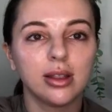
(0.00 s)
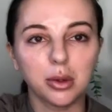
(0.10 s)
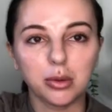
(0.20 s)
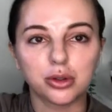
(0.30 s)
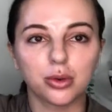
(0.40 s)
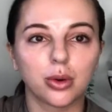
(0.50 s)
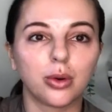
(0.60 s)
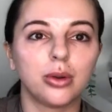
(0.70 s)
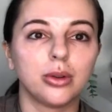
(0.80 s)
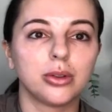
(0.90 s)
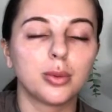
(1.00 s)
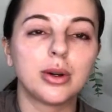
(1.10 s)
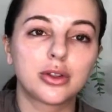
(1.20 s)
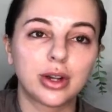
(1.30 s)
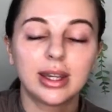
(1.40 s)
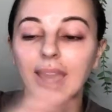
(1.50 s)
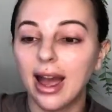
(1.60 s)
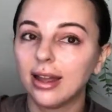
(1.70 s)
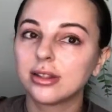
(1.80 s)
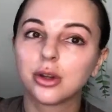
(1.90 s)
Liquid Gold with tret.
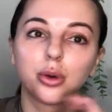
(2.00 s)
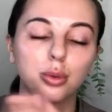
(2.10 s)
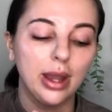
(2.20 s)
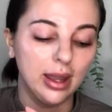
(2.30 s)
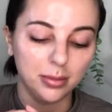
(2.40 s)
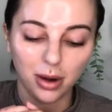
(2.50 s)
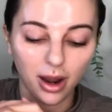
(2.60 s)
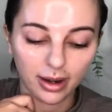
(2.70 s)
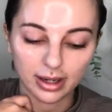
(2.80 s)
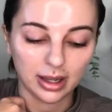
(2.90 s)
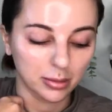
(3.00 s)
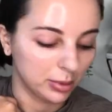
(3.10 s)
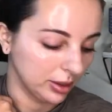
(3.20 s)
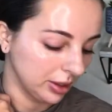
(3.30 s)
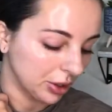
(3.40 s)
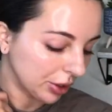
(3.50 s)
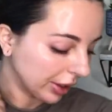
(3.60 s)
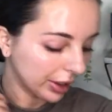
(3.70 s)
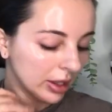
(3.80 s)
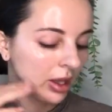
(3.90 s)
Yeah, it's a great product. I completely
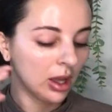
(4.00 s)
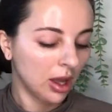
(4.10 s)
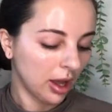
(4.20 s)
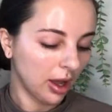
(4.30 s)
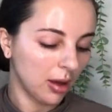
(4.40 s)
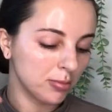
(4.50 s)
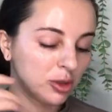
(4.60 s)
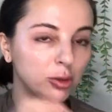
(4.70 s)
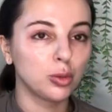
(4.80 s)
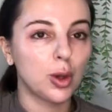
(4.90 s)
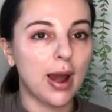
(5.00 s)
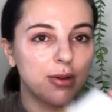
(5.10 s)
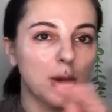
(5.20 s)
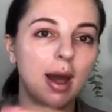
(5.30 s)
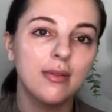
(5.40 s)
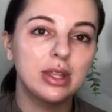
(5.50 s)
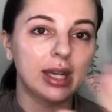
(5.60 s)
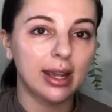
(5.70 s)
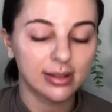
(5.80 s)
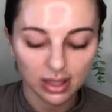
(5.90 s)
agree. Um, you, ha you have the
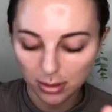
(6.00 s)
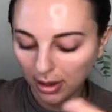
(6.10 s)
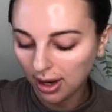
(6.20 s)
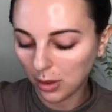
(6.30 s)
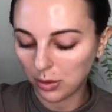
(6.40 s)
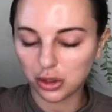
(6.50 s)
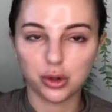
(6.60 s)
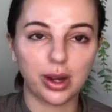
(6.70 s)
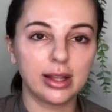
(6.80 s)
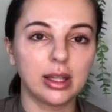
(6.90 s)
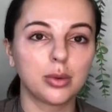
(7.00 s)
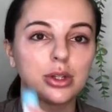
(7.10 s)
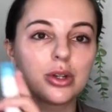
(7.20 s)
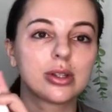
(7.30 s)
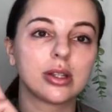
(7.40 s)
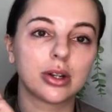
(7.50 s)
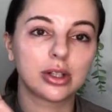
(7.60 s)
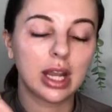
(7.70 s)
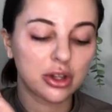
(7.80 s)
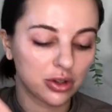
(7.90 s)
niacinamide, which greatly reduces
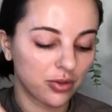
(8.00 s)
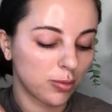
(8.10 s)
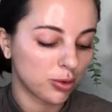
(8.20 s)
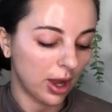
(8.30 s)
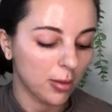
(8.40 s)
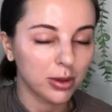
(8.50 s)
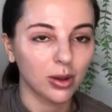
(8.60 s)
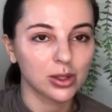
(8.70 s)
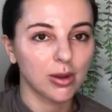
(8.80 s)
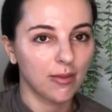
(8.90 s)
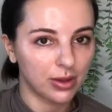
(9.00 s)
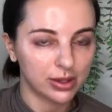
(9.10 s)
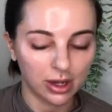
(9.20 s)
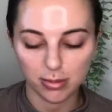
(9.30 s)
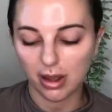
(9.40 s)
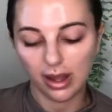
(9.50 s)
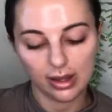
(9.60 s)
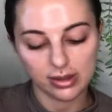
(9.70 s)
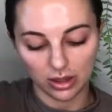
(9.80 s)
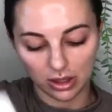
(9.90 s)
irritation from tret, but you also have the
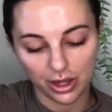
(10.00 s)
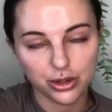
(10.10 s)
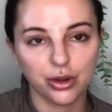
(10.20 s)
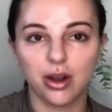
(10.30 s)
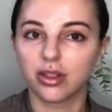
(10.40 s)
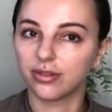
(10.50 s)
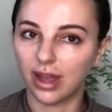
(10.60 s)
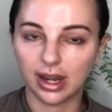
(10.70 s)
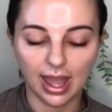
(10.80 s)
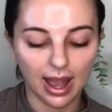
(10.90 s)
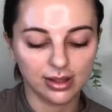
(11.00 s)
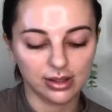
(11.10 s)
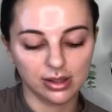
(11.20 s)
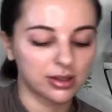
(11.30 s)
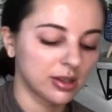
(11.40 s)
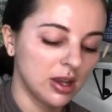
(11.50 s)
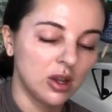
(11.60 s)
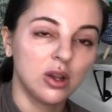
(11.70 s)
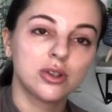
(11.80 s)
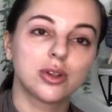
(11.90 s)
ceramides, the cholesterol, the fatty acids,
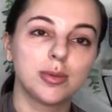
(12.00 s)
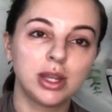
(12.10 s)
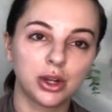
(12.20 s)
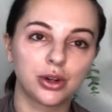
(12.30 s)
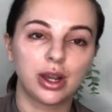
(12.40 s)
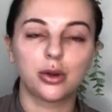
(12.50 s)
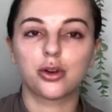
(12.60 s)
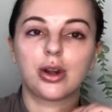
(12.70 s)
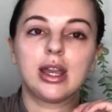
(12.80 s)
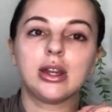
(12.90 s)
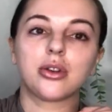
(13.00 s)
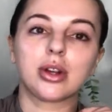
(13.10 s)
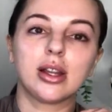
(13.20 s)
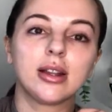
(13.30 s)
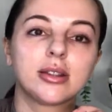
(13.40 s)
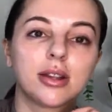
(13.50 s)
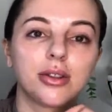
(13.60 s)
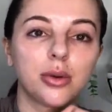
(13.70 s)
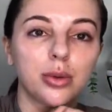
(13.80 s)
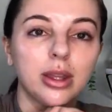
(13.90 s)
so many ing great ingredients there
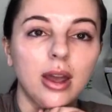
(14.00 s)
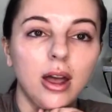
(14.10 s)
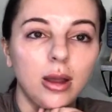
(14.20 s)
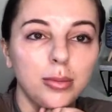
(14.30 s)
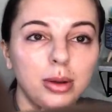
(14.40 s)
that really help.